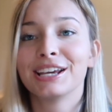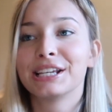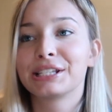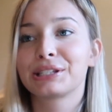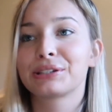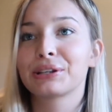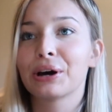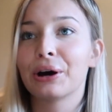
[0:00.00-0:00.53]

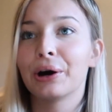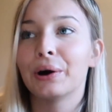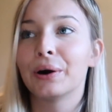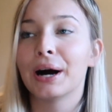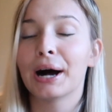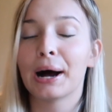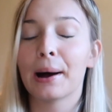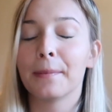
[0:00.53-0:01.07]
So
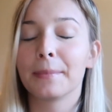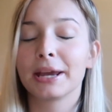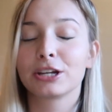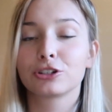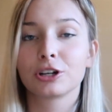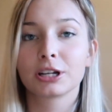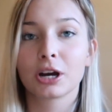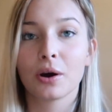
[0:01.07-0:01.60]
make
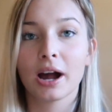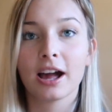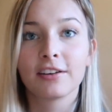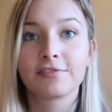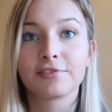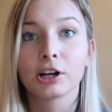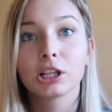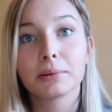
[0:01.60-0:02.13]
sure to go ahead
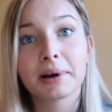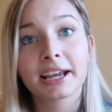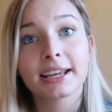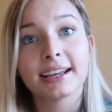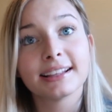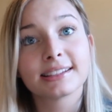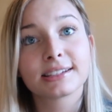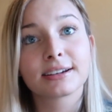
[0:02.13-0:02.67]
and follow my
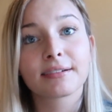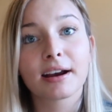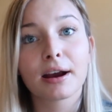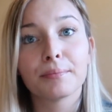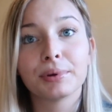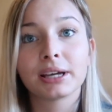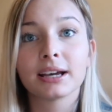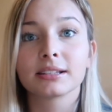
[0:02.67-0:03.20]

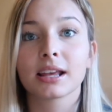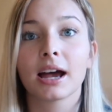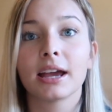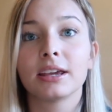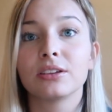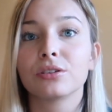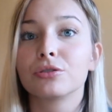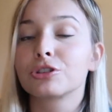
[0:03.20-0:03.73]
Instagram because I
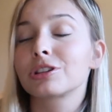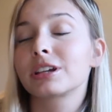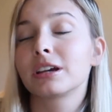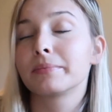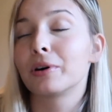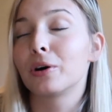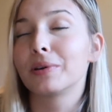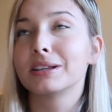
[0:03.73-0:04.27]
usually
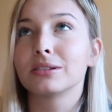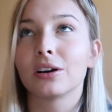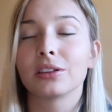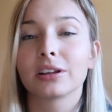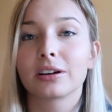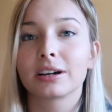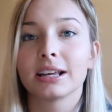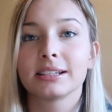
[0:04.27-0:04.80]
am always on
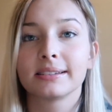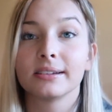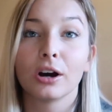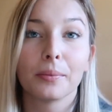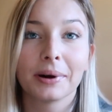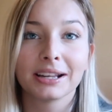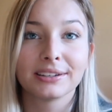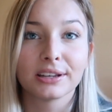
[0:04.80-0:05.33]
there and I see
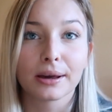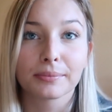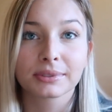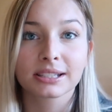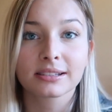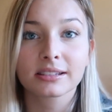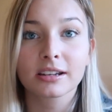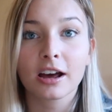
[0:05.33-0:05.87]
all my DMs
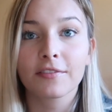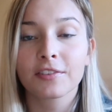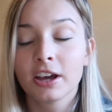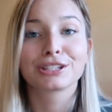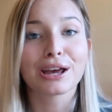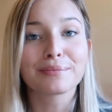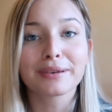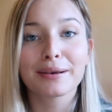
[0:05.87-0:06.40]
and stuff.
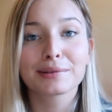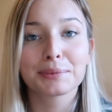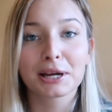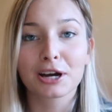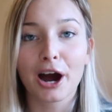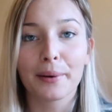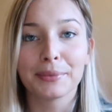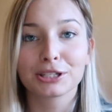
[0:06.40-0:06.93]
Sometimes
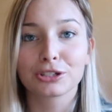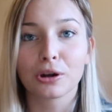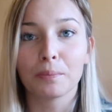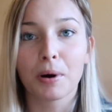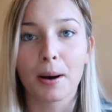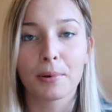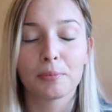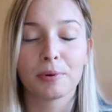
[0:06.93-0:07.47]
my comments don't
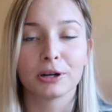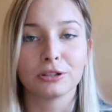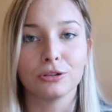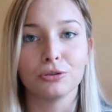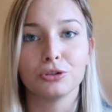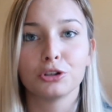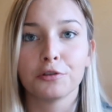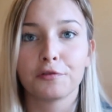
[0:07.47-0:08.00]
pop up on
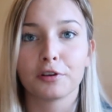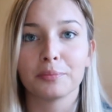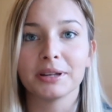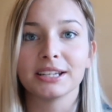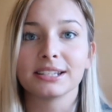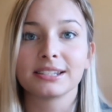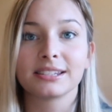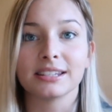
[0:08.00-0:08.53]
YouTube for
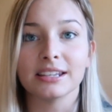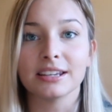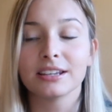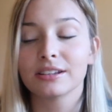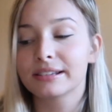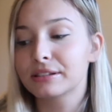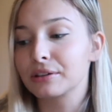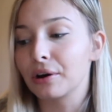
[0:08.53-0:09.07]
me to
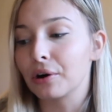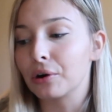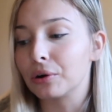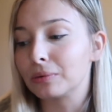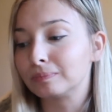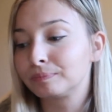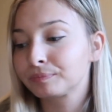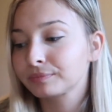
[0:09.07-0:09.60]
see,
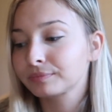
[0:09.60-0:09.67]
so